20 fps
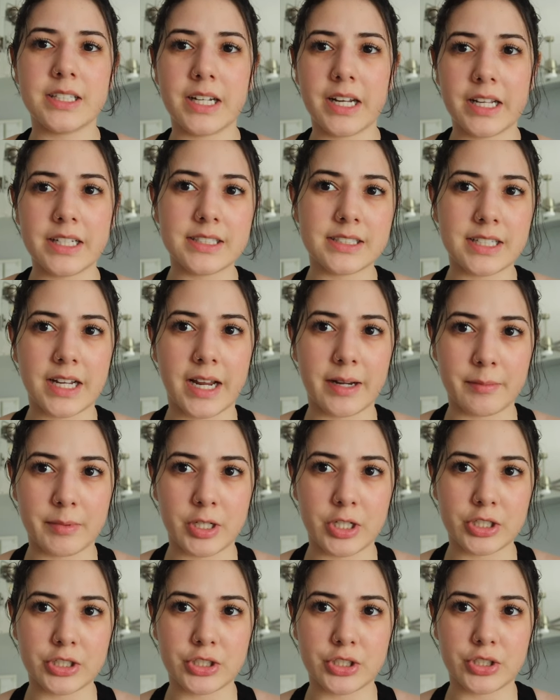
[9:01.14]
Today's
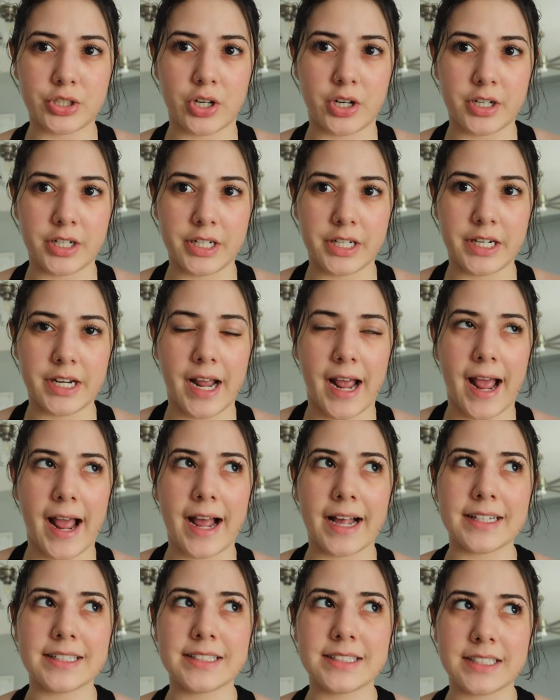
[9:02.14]
timer started
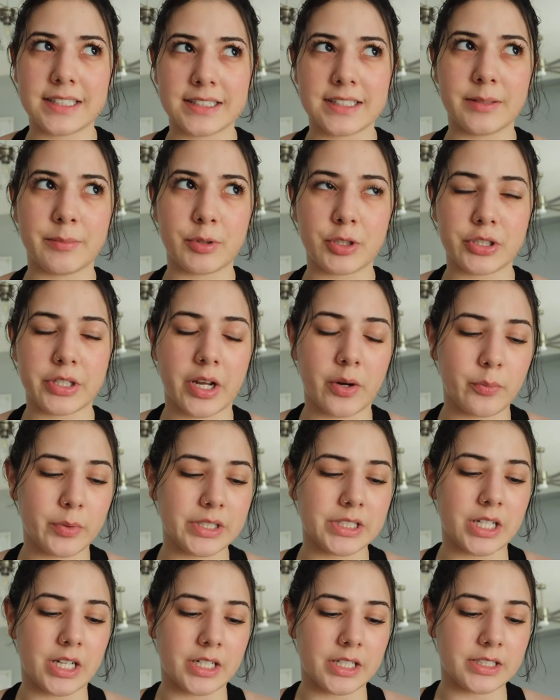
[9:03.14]
at 60%
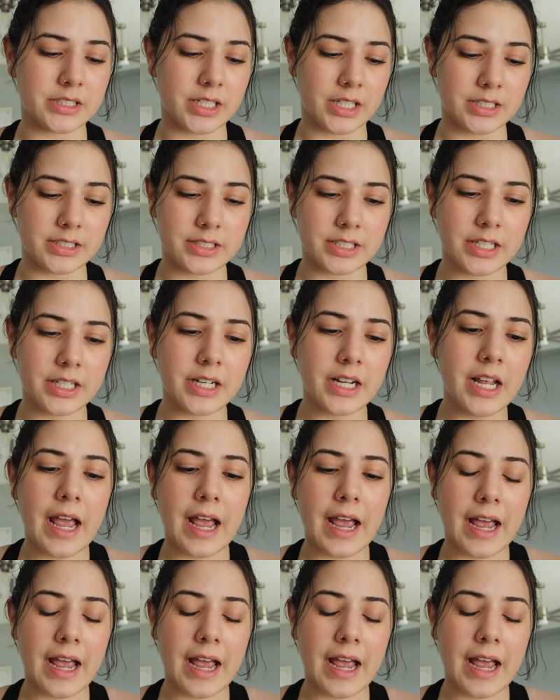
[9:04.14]
with Done and Dusted,